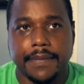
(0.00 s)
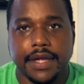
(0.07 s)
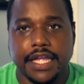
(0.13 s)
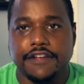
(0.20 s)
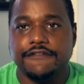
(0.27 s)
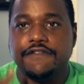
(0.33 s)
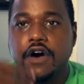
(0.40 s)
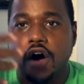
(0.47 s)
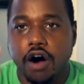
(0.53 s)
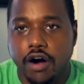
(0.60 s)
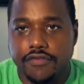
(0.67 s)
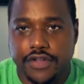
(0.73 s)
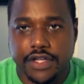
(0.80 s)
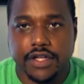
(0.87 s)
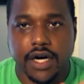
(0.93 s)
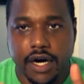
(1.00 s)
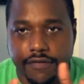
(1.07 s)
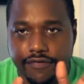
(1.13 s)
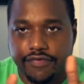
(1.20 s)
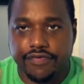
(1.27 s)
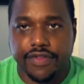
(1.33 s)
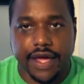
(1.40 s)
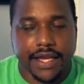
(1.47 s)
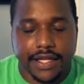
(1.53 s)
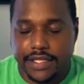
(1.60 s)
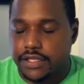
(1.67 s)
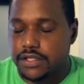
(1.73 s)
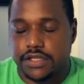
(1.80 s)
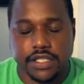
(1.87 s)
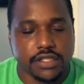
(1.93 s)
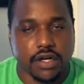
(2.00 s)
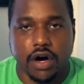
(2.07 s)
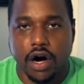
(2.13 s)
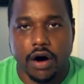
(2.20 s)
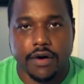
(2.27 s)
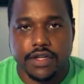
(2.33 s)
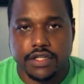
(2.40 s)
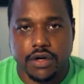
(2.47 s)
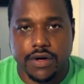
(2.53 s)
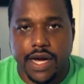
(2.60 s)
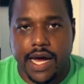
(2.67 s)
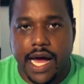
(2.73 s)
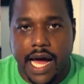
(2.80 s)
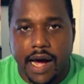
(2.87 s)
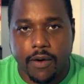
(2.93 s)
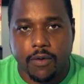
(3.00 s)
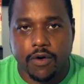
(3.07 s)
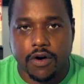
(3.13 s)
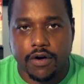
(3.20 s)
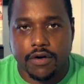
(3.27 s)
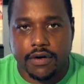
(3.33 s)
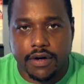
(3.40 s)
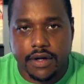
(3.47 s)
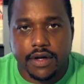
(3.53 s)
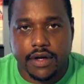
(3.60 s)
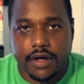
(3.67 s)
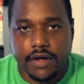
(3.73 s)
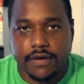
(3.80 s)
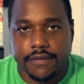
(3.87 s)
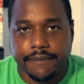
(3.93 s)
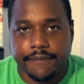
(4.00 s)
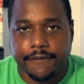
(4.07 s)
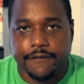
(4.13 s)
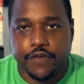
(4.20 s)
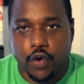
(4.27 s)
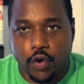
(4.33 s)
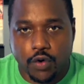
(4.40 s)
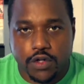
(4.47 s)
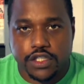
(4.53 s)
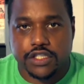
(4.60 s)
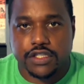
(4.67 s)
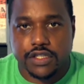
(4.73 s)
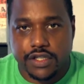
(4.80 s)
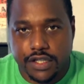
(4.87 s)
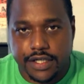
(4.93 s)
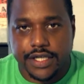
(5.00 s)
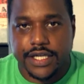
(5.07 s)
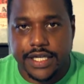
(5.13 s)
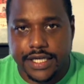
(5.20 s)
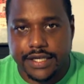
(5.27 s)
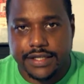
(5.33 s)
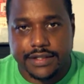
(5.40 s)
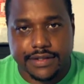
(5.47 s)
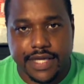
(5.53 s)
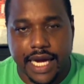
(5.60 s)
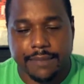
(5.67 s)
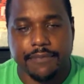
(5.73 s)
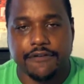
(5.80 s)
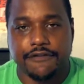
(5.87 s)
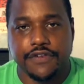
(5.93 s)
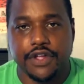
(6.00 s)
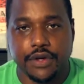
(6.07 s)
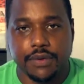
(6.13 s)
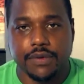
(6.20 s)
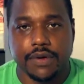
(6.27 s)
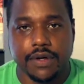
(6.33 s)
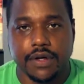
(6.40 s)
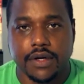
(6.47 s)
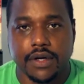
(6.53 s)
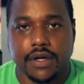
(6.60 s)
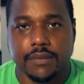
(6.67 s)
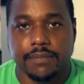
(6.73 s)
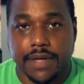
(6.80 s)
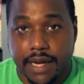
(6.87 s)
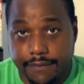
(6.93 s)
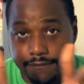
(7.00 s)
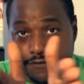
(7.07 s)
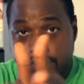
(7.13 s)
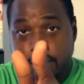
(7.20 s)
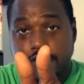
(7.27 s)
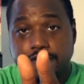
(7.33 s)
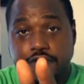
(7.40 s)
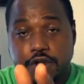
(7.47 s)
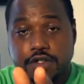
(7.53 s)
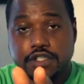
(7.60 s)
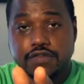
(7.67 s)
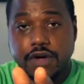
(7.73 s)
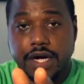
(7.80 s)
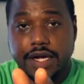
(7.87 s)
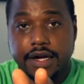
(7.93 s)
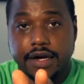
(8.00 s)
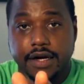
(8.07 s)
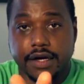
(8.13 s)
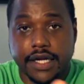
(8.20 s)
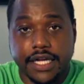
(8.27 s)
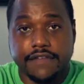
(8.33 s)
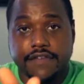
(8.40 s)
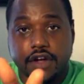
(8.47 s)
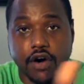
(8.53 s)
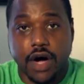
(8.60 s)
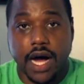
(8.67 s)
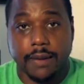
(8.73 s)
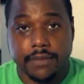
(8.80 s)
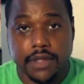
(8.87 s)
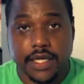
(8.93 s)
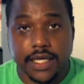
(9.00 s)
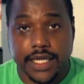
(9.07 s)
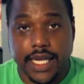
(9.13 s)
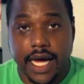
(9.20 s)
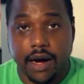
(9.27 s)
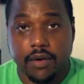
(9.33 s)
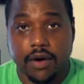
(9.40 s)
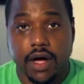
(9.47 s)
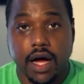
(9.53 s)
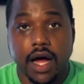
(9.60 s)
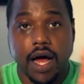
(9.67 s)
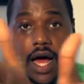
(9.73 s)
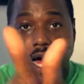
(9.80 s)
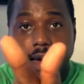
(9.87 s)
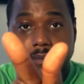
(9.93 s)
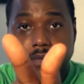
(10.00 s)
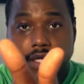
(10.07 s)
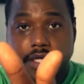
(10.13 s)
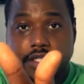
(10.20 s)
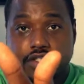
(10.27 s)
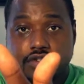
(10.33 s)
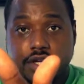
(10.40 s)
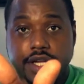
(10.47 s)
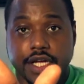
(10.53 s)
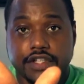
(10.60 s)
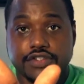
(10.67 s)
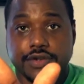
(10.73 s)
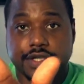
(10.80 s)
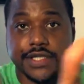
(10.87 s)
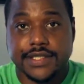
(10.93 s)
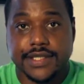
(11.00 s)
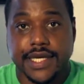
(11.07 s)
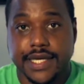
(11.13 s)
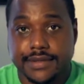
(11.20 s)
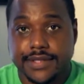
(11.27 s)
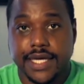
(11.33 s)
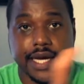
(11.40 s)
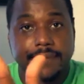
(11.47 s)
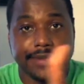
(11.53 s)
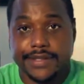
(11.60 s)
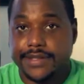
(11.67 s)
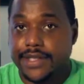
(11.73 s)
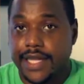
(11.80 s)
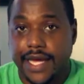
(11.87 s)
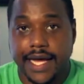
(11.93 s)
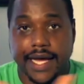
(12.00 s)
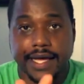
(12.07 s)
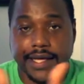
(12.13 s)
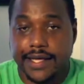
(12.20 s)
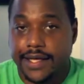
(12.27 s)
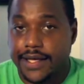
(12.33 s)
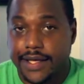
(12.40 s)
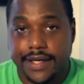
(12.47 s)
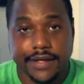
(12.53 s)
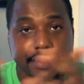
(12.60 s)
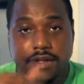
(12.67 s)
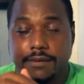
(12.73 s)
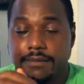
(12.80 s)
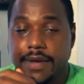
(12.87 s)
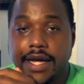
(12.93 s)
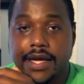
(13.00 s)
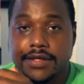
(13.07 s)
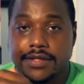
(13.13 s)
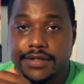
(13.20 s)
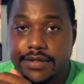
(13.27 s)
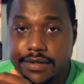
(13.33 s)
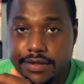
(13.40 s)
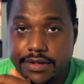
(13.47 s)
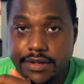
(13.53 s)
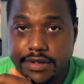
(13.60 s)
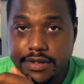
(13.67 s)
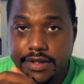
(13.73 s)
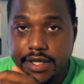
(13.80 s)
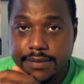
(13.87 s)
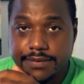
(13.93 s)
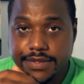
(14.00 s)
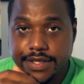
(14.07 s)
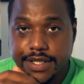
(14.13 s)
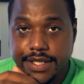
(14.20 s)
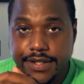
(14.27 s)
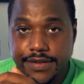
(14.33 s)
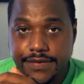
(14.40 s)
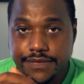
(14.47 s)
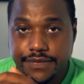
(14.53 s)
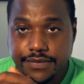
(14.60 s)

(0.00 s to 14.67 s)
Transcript: evolved enough that it's just always on an outward force looking type of view. But I'm still focused right here. Even though I'm looking out, I'm looking straight at you at the same time. It's like you're mastered, you know what I'm saying?